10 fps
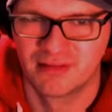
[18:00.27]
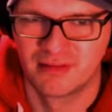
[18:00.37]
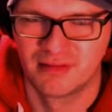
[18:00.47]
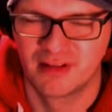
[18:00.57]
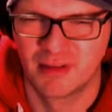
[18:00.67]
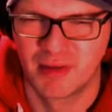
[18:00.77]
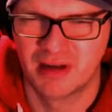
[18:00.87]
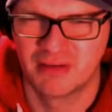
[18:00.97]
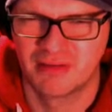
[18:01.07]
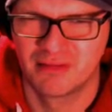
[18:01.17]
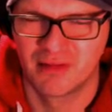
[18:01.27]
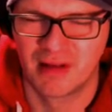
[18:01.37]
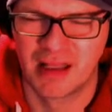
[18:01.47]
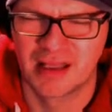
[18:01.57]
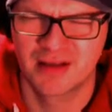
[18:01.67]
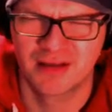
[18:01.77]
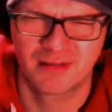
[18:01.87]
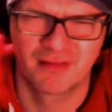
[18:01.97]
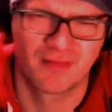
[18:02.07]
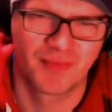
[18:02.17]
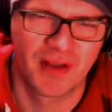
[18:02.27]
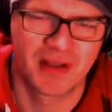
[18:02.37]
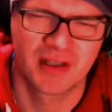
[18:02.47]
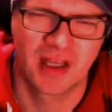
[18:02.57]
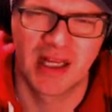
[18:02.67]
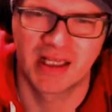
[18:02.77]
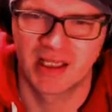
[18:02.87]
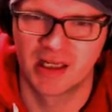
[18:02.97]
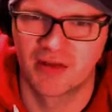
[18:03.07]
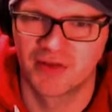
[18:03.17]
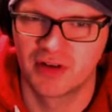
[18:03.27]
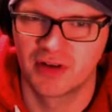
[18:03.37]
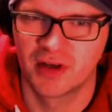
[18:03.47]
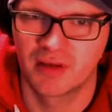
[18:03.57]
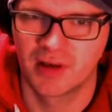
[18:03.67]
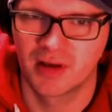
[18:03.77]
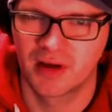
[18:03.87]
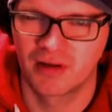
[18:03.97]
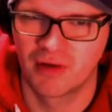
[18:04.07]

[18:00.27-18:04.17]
I mean, it's connected enough to do it, but I'd